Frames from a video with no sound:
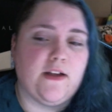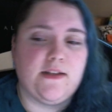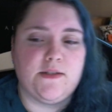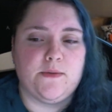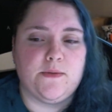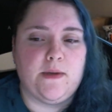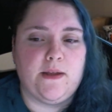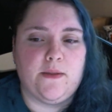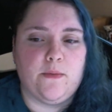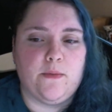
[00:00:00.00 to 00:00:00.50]

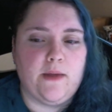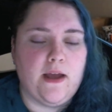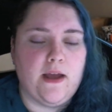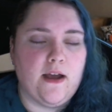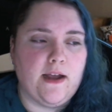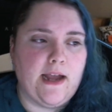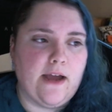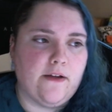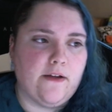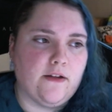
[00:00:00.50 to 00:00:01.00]
with. We
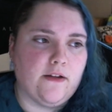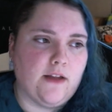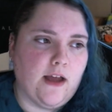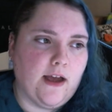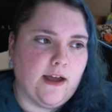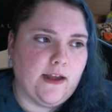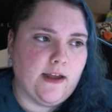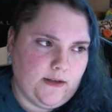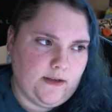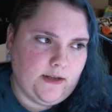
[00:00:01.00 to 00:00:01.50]
hung out a
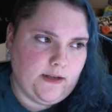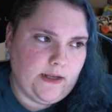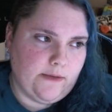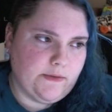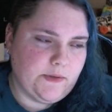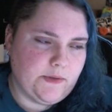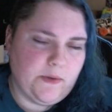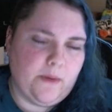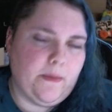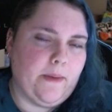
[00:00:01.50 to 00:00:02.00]
lot. He
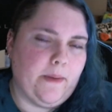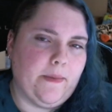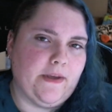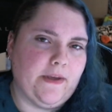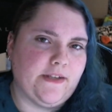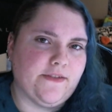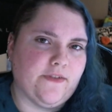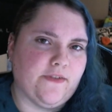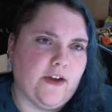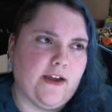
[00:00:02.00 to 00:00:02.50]
was one of my
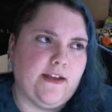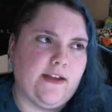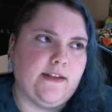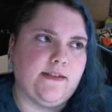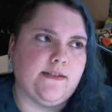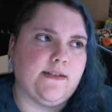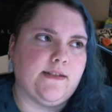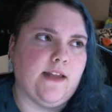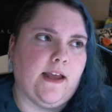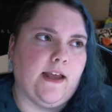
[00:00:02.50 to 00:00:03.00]
best
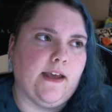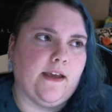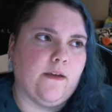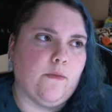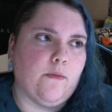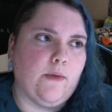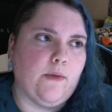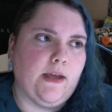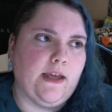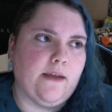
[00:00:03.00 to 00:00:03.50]
friends. Like,
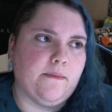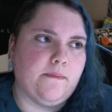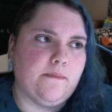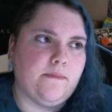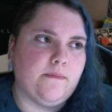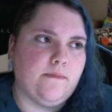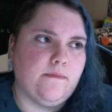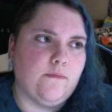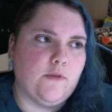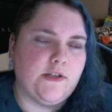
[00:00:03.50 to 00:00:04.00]
we
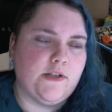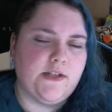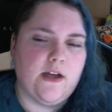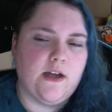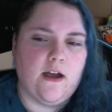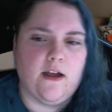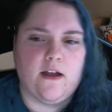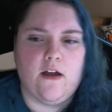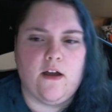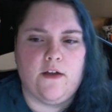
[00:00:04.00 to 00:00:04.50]
would
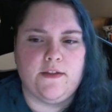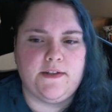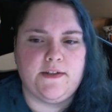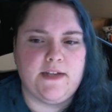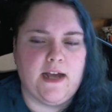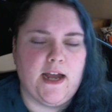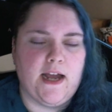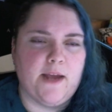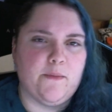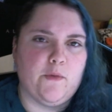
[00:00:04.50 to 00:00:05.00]
talk all the
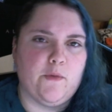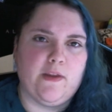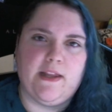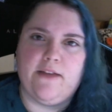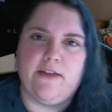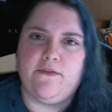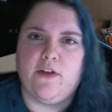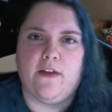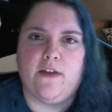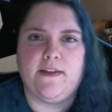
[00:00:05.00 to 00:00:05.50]
time. We
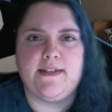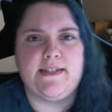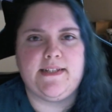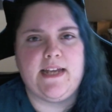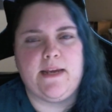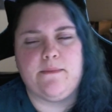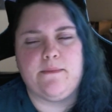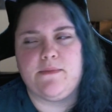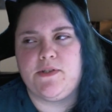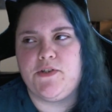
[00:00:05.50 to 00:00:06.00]
lived on the
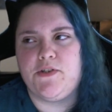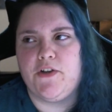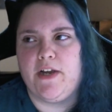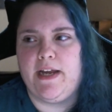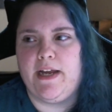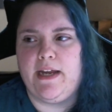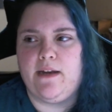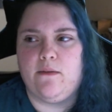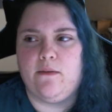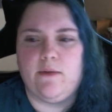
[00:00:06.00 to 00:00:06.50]
same
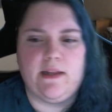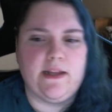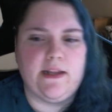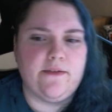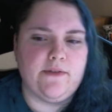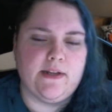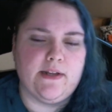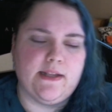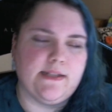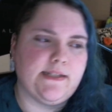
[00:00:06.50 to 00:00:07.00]
street. We
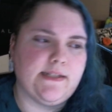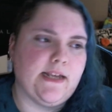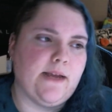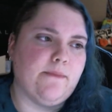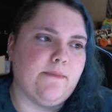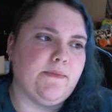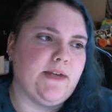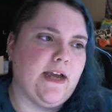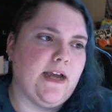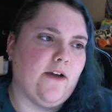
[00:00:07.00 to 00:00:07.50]
lived in the
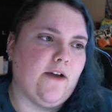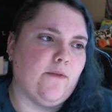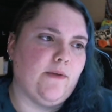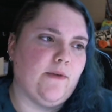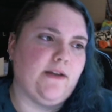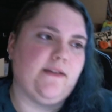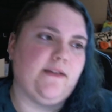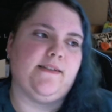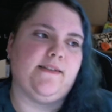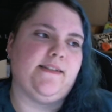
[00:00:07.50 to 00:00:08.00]
same town,
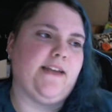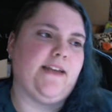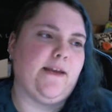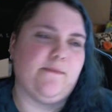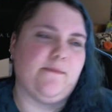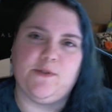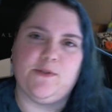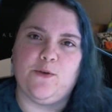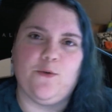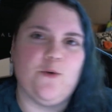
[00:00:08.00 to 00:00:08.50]
went to the same
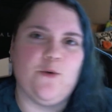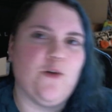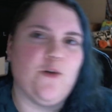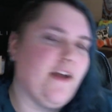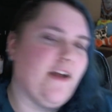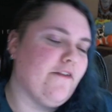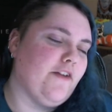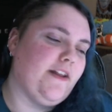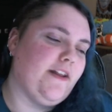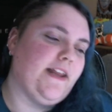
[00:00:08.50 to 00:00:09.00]
school,
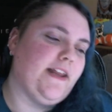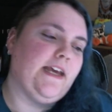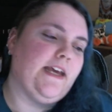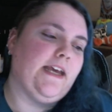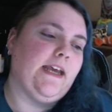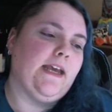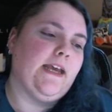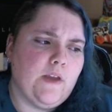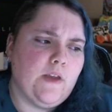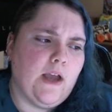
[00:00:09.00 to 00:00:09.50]

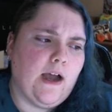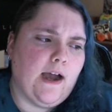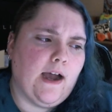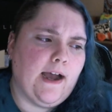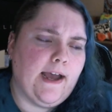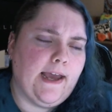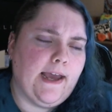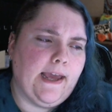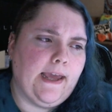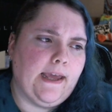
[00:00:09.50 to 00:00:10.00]
everything.
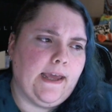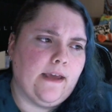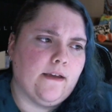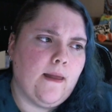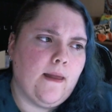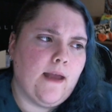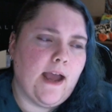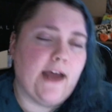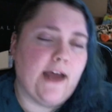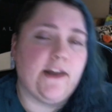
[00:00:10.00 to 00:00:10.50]
I
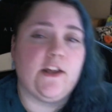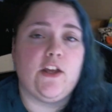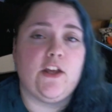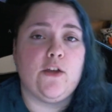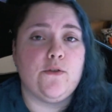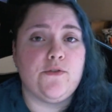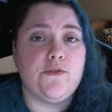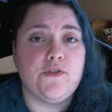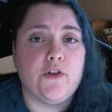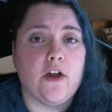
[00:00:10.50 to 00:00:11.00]
had a
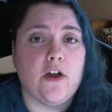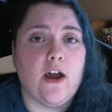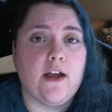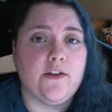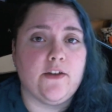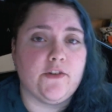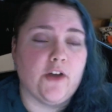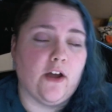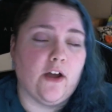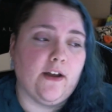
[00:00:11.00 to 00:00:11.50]
huge
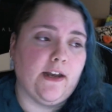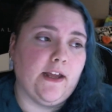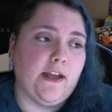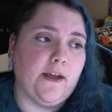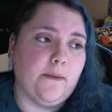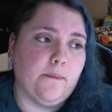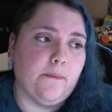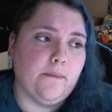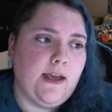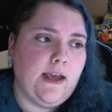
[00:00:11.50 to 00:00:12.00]
crush on
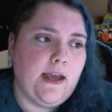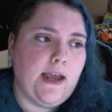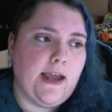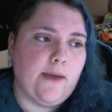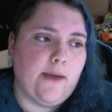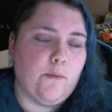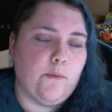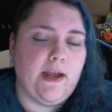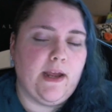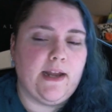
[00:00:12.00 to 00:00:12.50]
him,
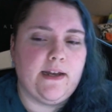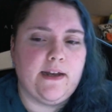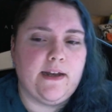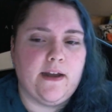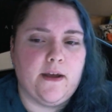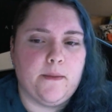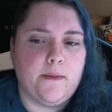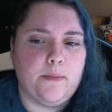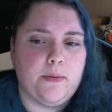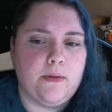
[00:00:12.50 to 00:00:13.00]
and we ended
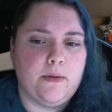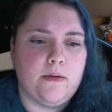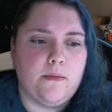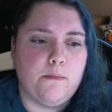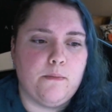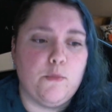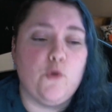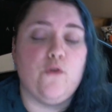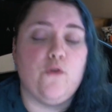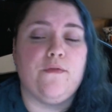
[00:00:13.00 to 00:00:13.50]
up
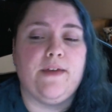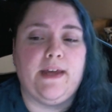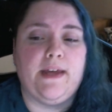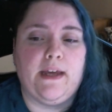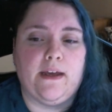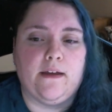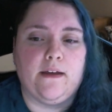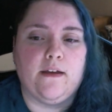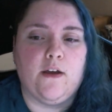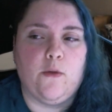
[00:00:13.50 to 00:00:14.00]

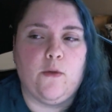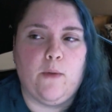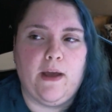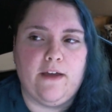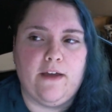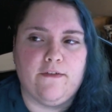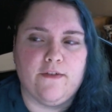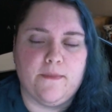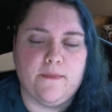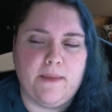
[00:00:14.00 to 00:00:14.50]
moving away
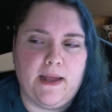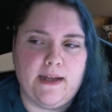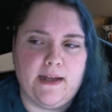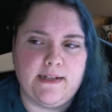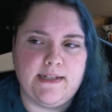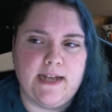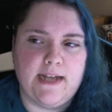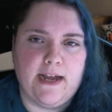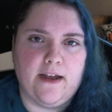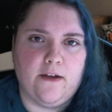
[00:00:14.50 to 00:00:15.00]
from that
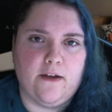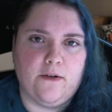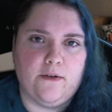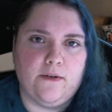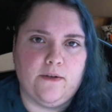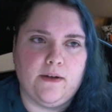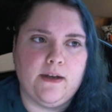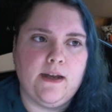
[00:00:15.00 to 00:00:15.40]
town.